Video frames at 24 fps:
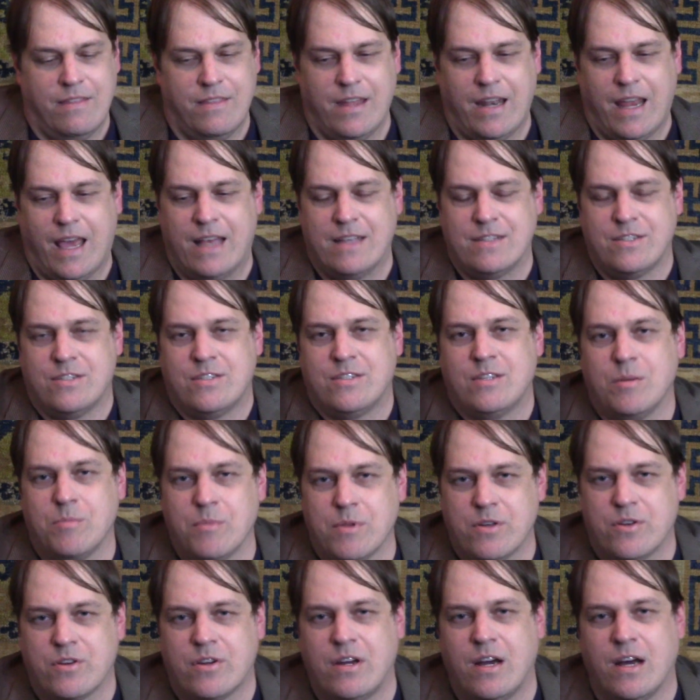that has
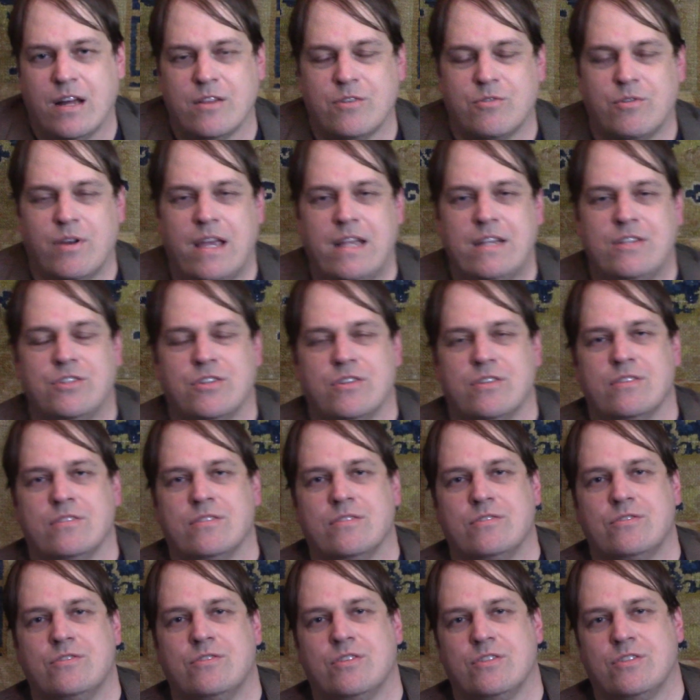similar coloration
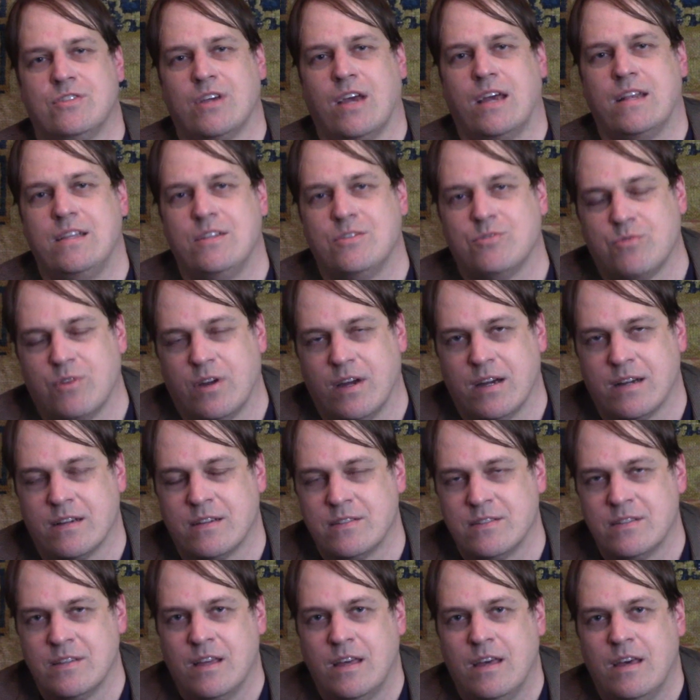to Chinese
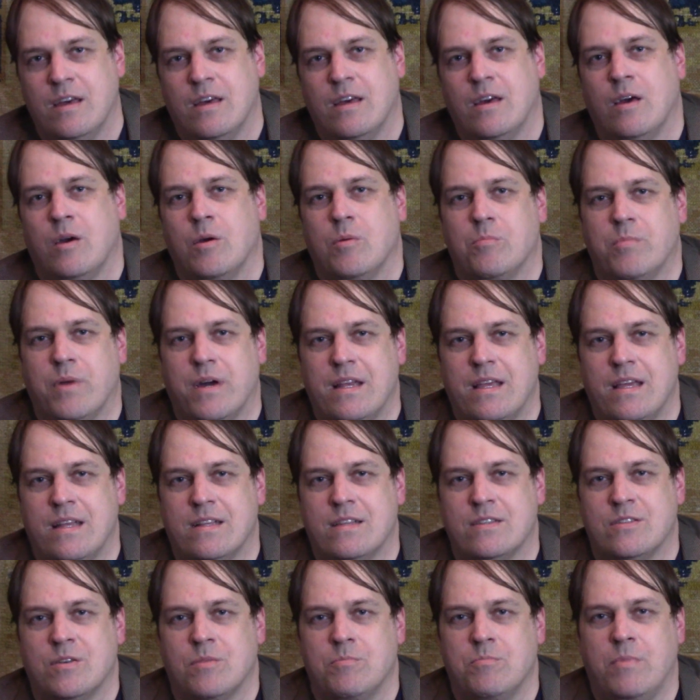rugs, but it
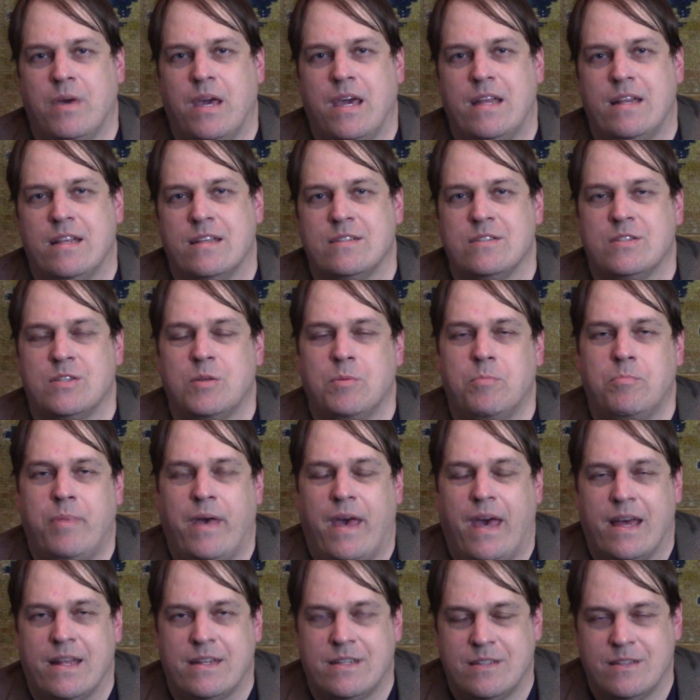is made in
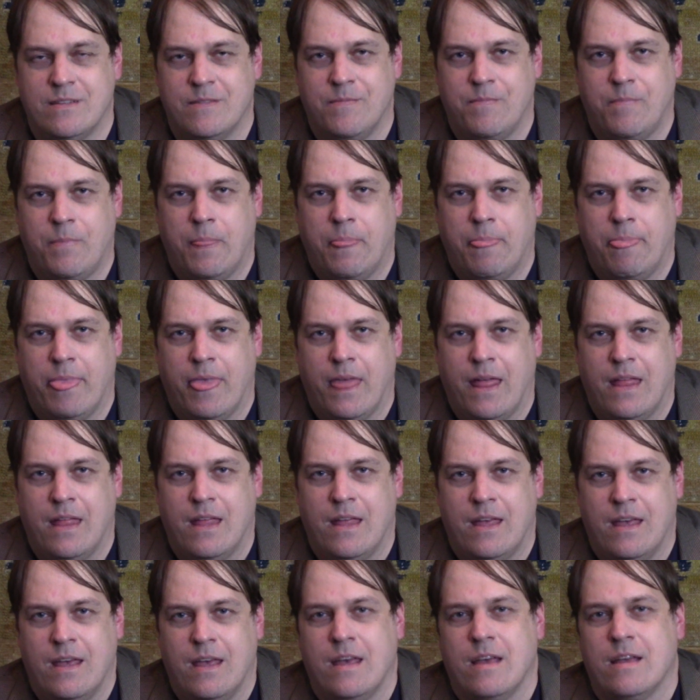Tibet.
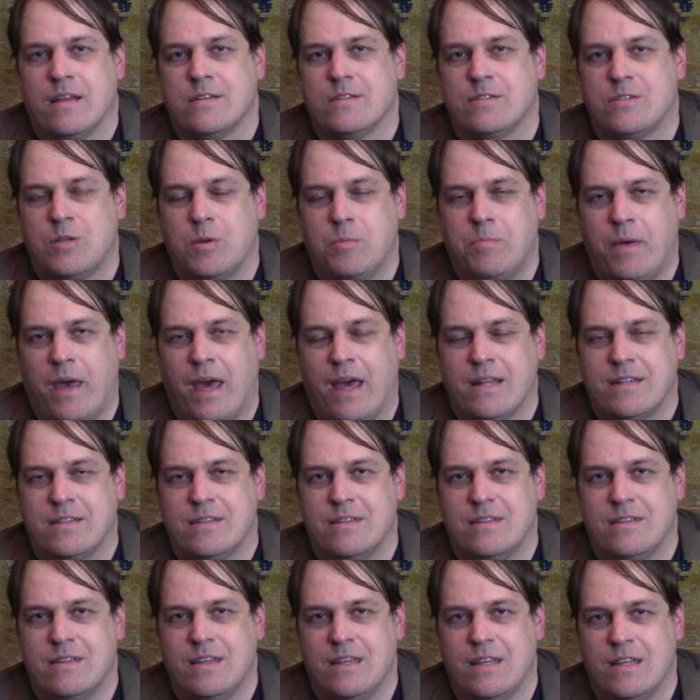
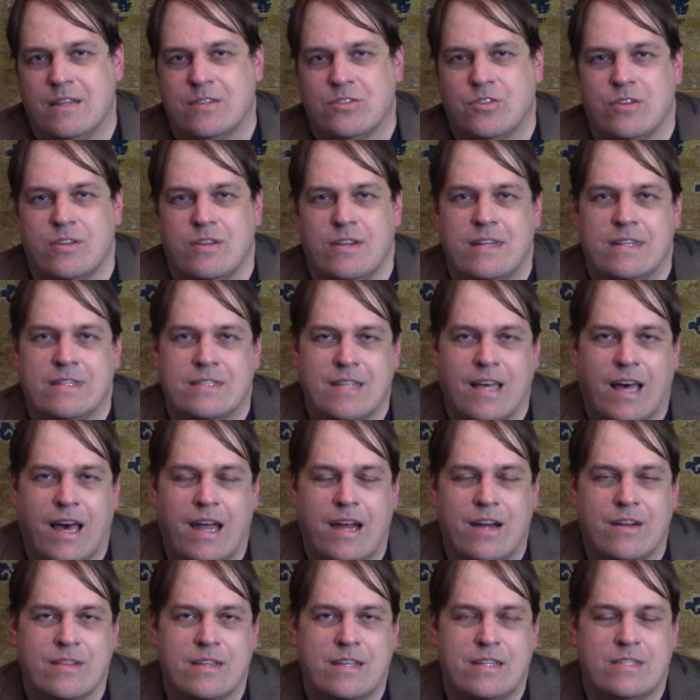Tibet is an
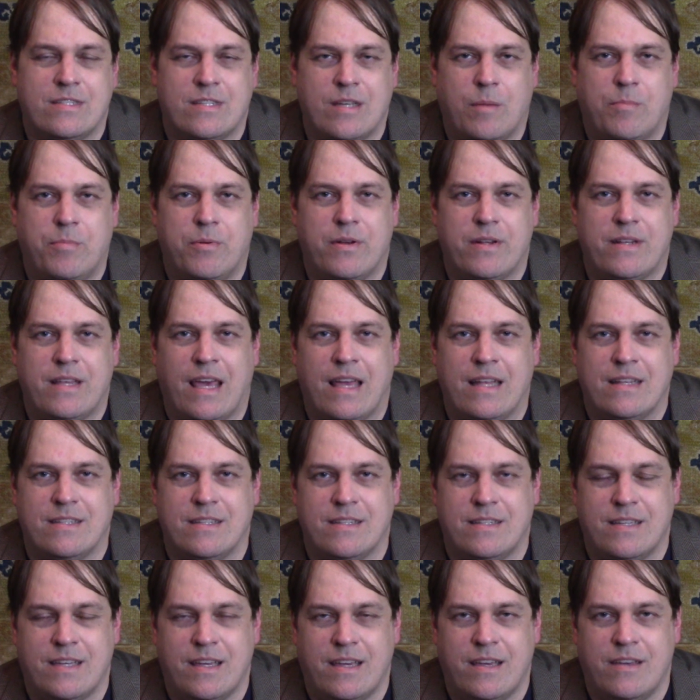entirely separate
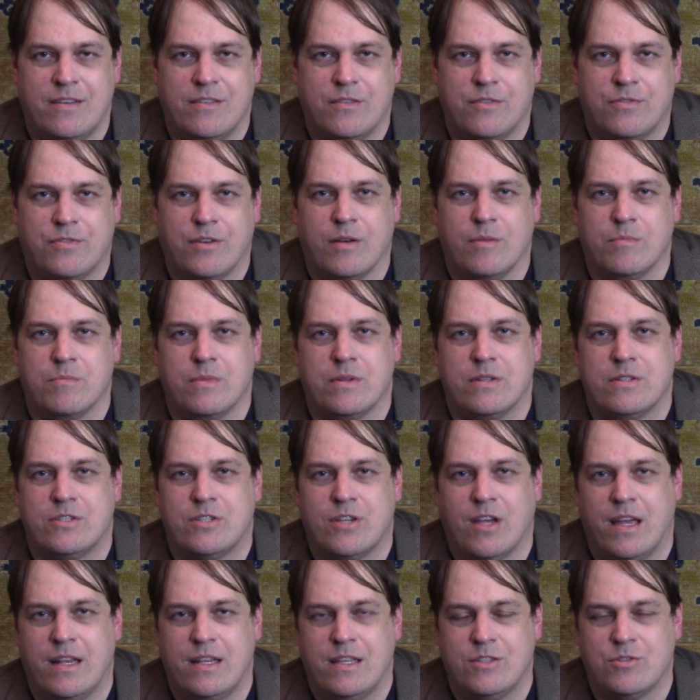entity from
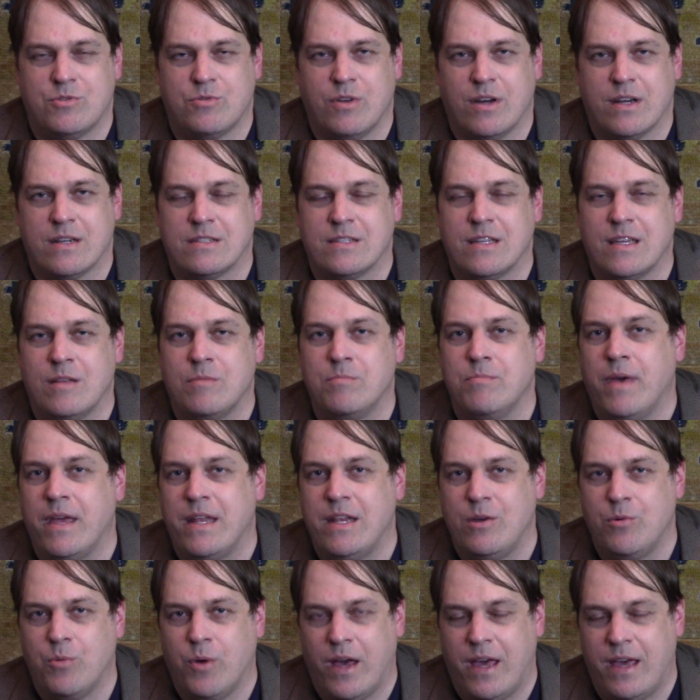Chinese rugs in
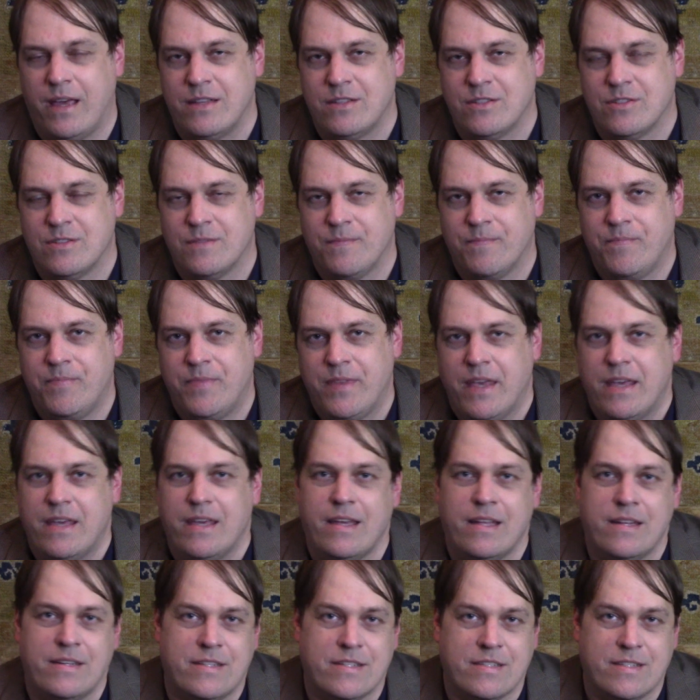many ways.
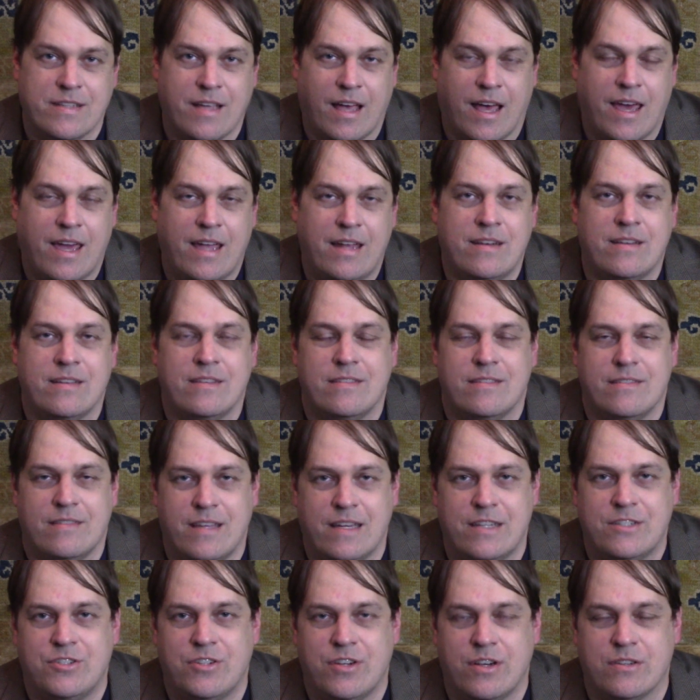In design,
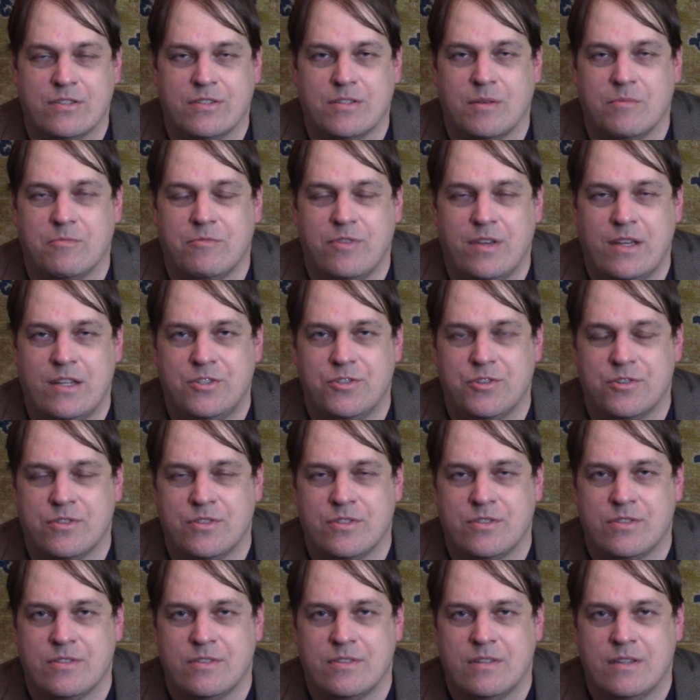they share some
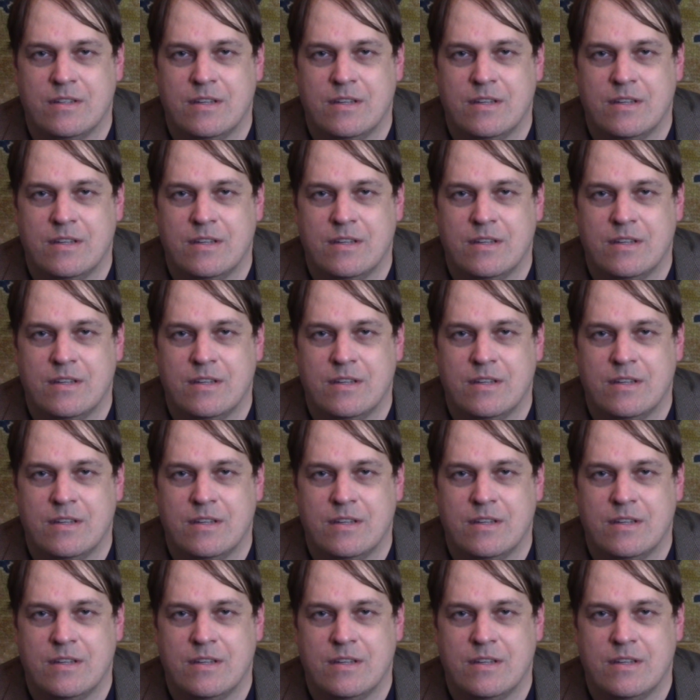features,